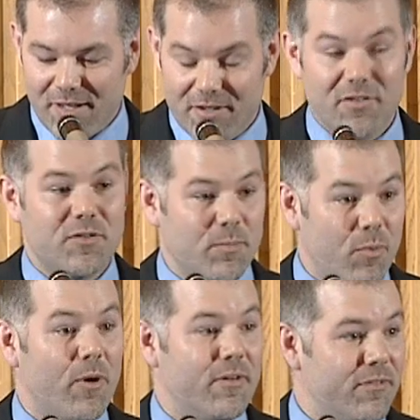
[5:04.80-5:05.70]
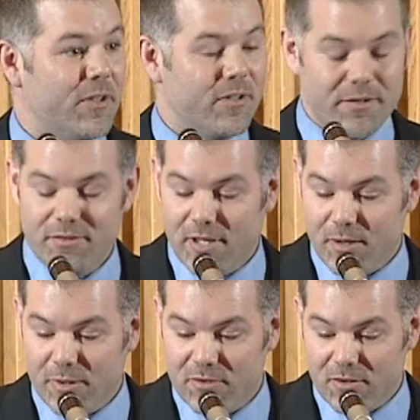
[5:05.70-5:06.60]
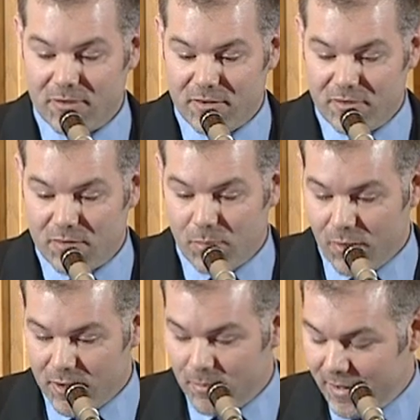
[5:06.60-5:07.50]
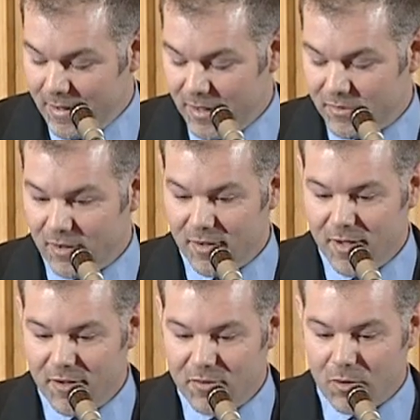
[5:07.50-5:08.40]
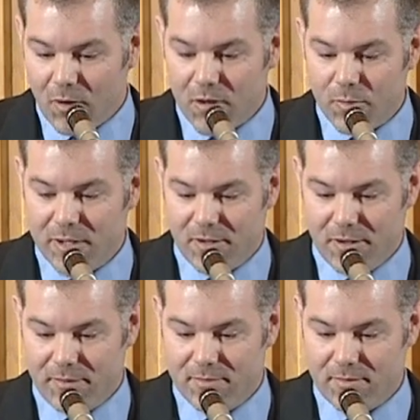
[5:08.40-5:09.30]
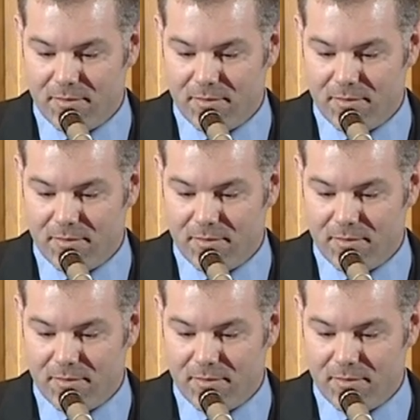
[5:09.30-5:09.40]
This is an important field of research that's supported by NASA. So are we alone?